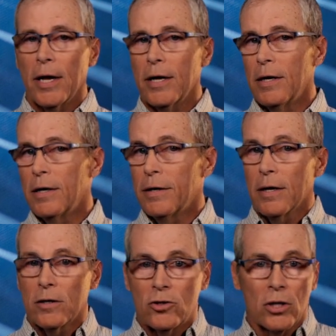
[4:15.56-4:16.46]
and
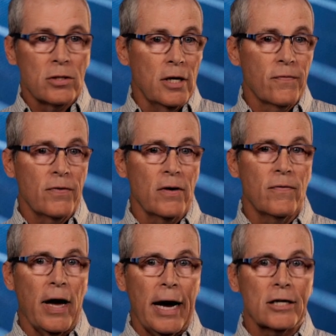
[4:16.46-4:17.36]
just if
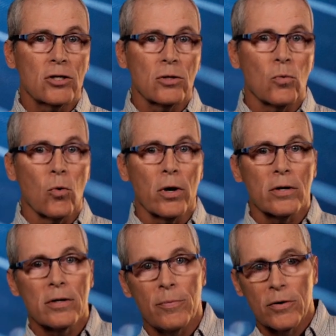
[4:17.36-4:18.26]
they've actually
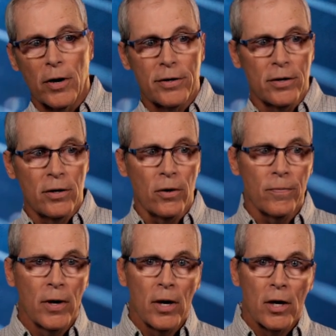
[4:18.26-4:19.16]
worked. That'd be great to know.
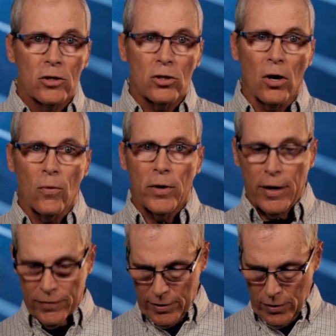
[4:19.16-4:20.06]
So we
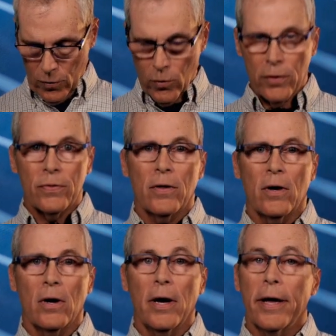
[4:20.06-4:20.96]
have to deal with
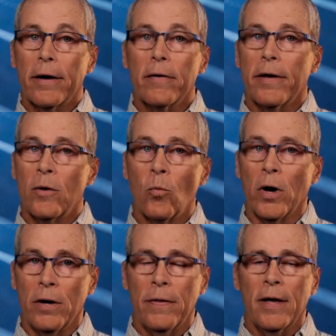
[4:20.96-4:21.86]
hail and
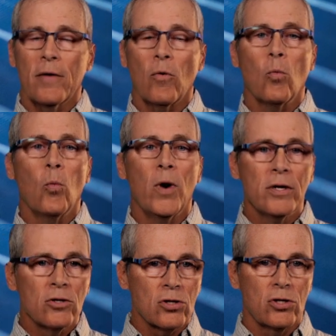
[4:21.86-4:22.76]
wind, and they have a
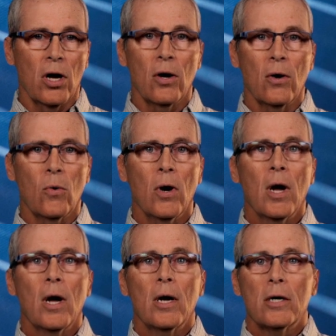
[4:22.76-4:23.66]
wind stow
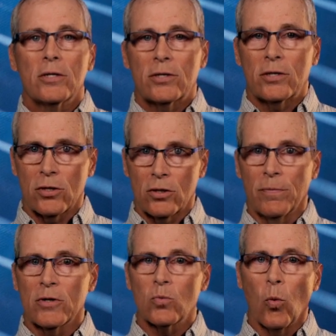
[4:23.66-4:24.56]

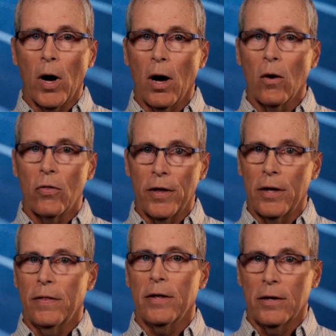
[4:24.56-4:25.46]
system as well
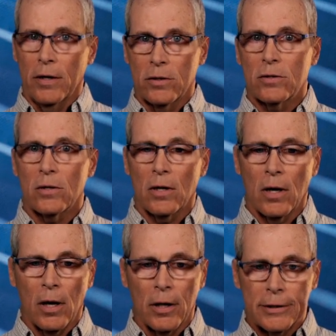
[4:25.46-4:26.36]
that is
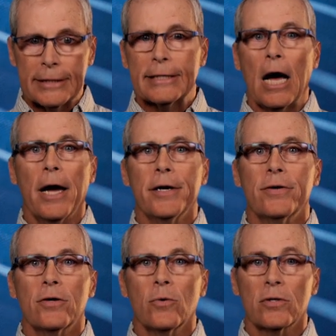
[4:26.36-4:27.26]

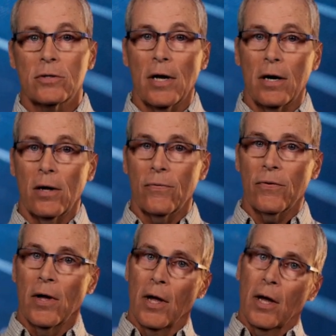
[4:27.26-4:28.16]
designed to, instead of